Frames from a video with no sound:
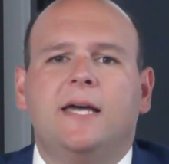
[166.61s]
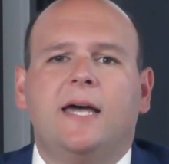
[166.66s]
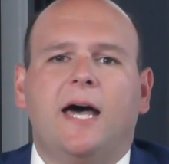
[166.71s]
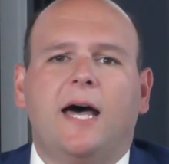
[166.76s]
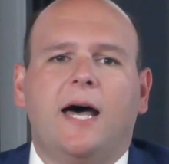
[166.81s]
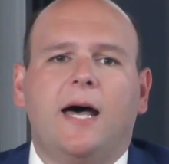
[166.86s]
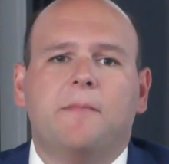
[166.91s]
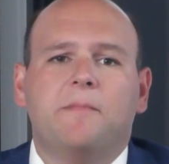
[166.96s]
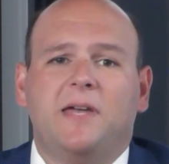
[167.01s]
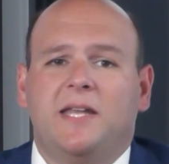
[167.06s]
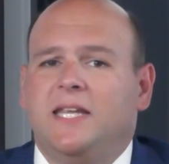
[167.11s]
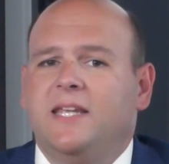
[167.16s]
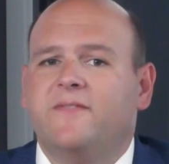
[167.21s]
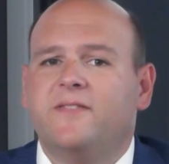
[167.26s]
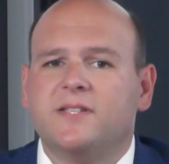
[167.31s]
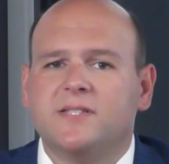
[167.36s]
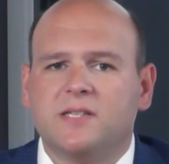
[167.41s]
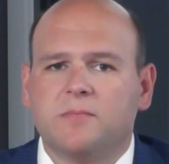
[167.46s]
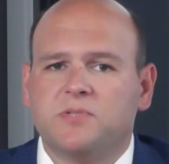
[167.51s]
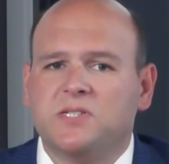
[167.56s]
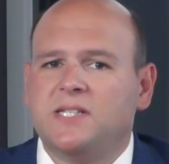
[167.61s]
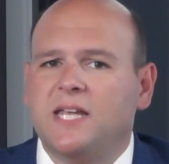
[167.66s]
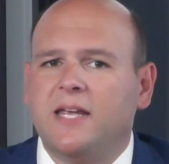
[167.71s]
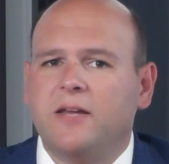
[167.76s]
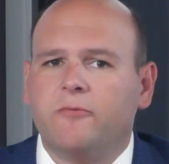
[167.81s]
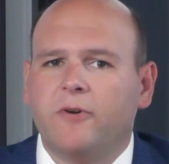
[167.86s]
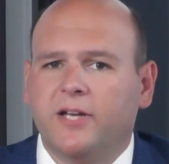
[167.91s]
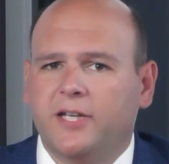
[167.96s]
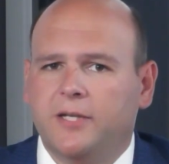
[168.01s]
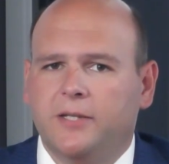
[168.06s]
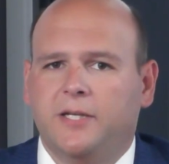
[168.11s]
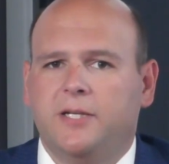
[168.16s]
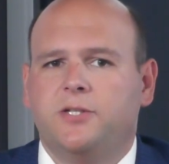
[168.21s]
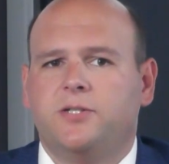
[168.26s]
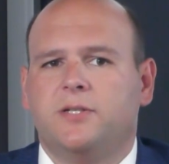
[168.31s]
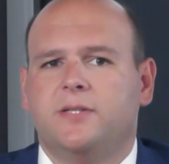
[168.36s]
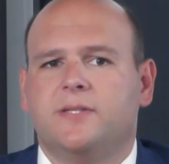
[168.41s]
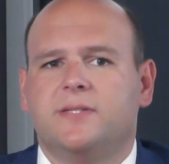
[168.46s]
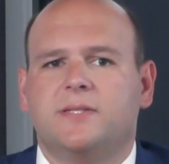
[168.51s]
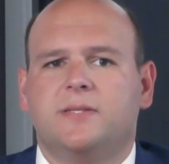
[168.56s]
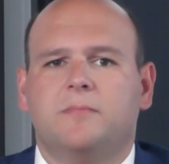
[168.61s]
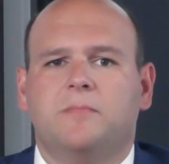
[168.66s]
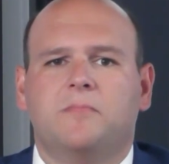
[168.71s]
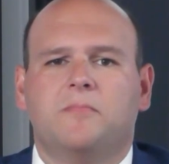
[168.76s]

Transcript: and even some state regulations.